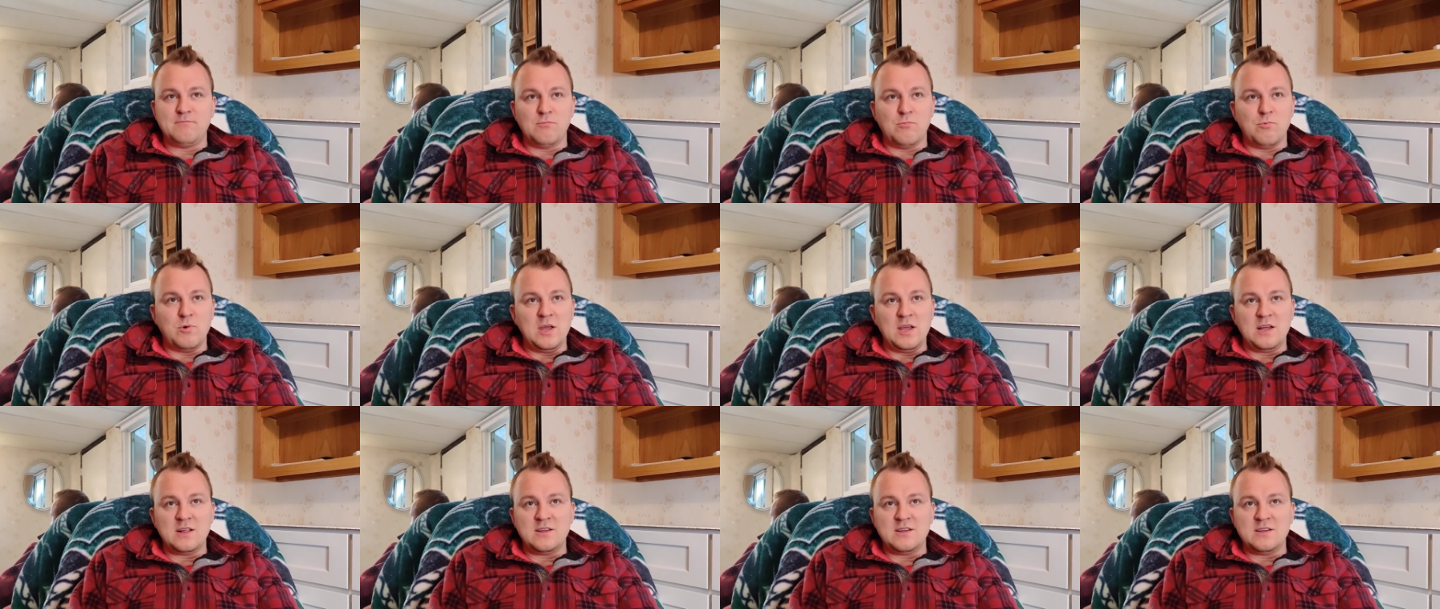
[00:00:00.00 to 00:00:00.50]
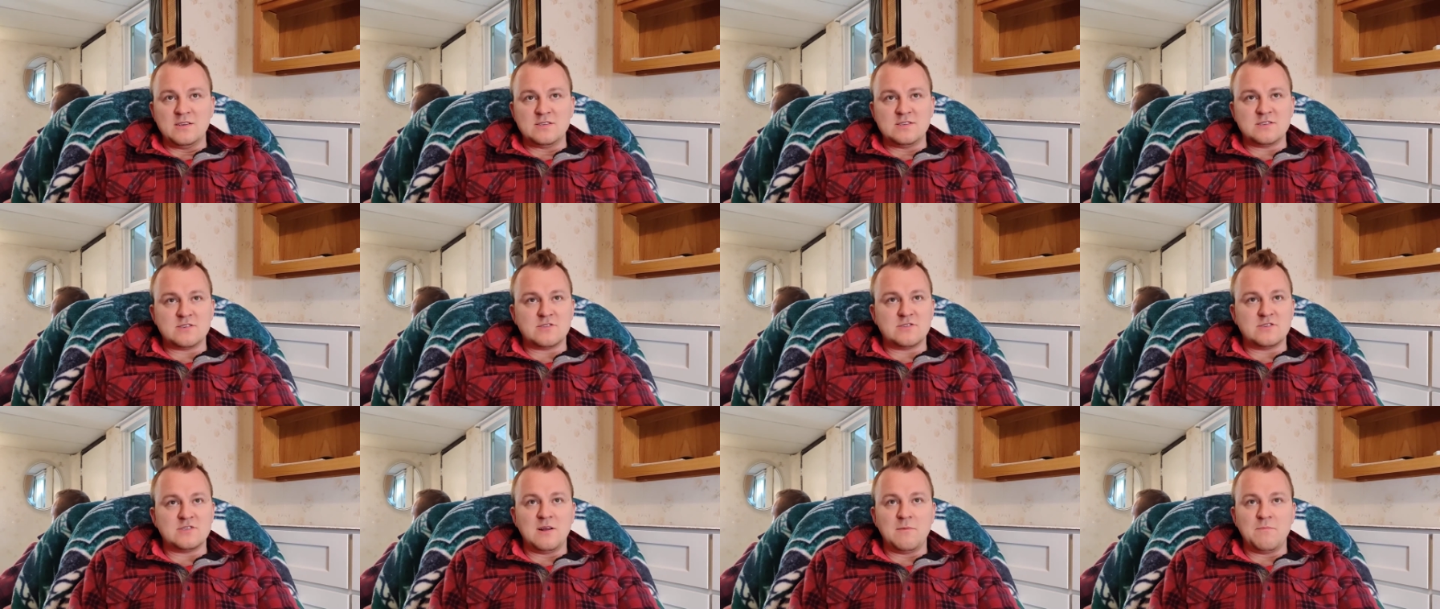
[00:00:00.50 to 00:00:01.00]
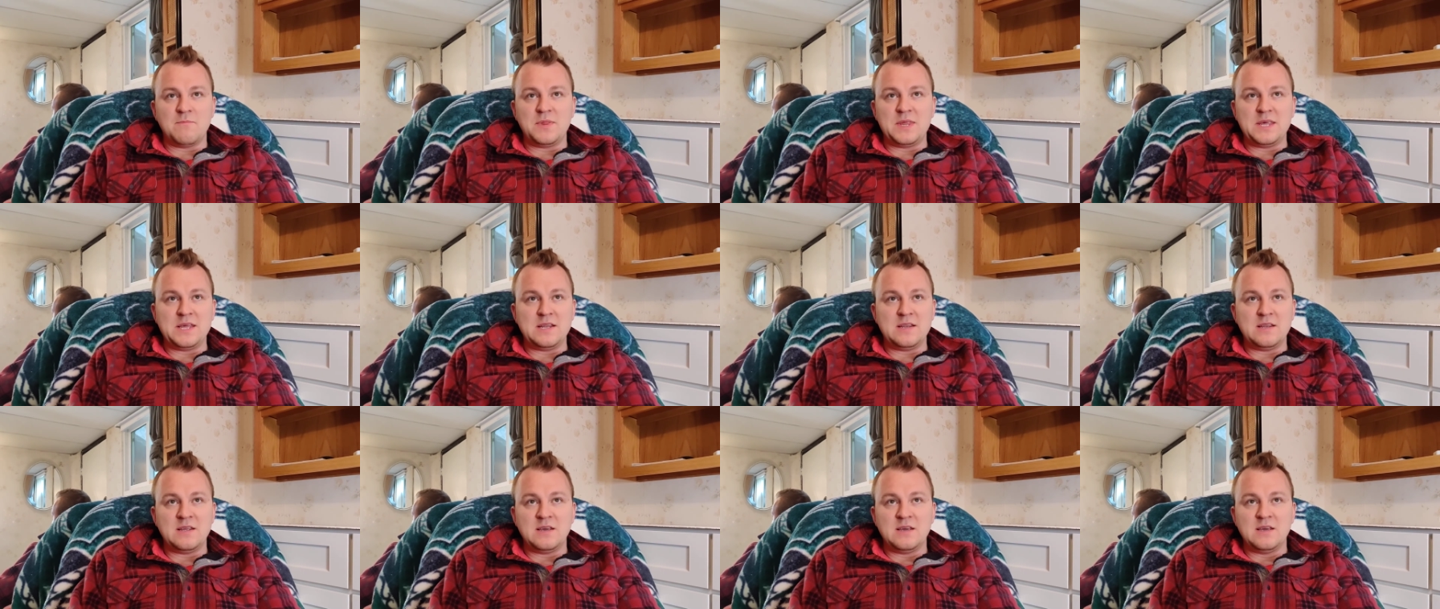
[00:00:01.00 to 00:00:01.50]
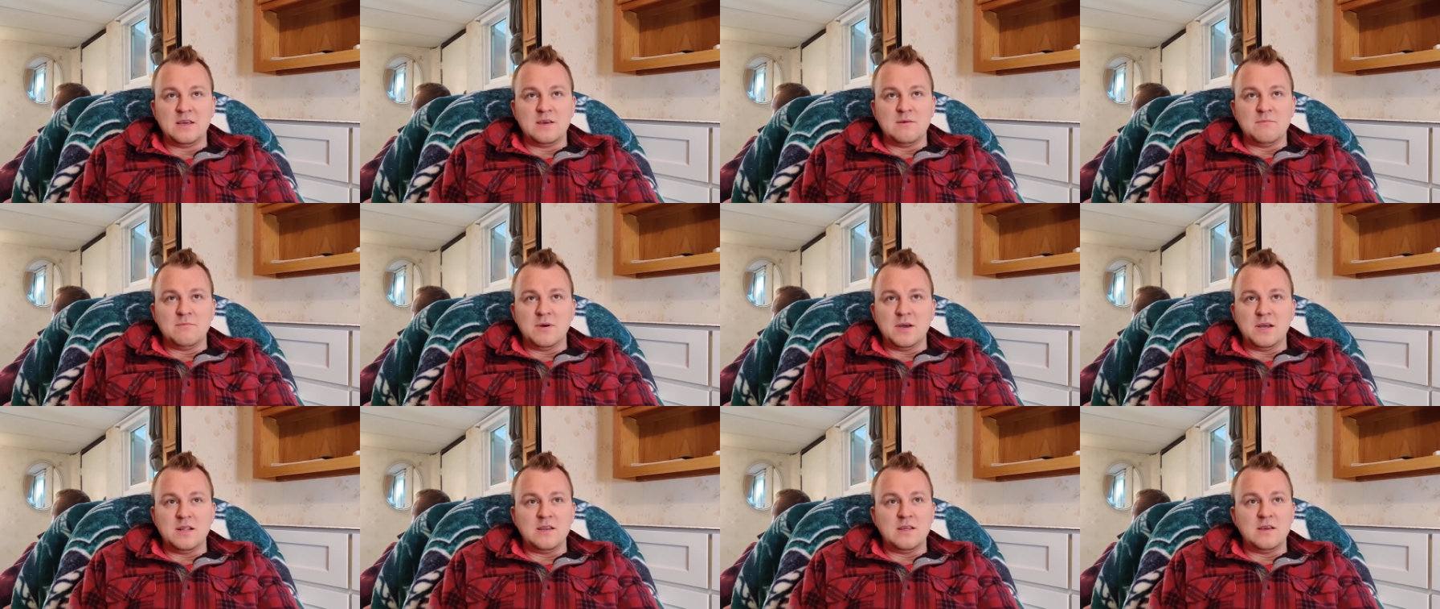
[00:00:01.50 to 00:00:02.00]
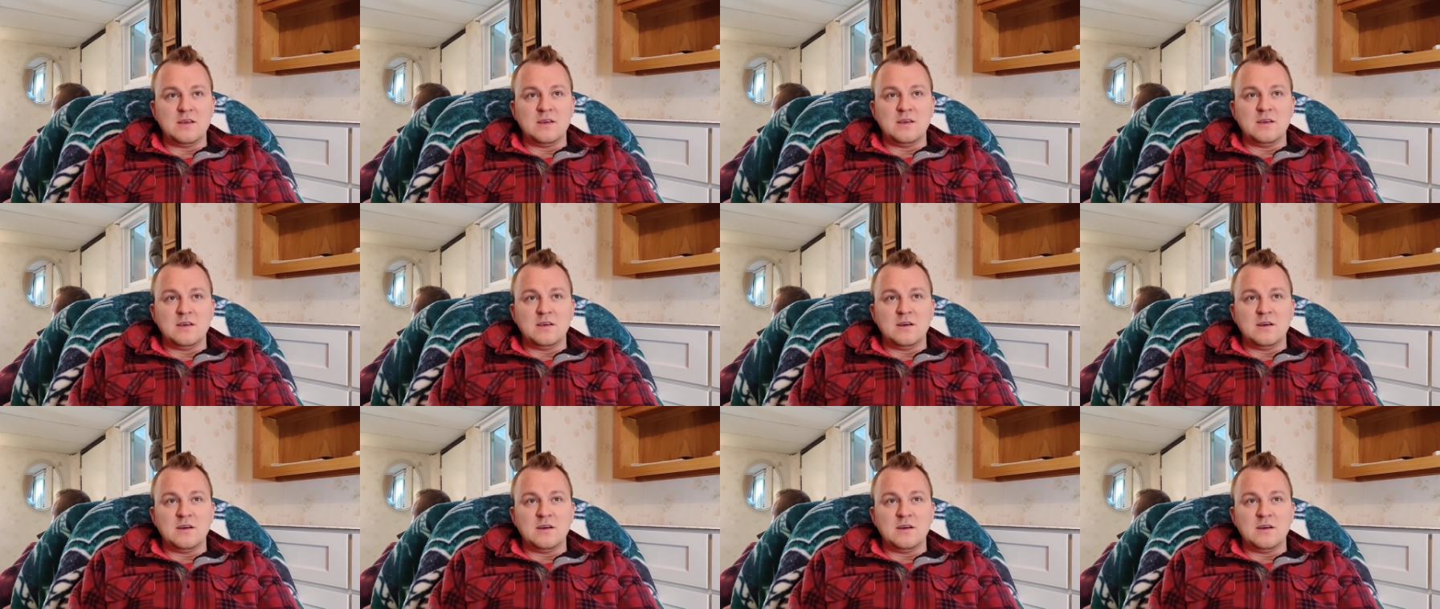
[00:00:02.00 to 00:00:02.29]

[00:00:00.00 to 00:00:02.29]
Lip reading: weakness or something, but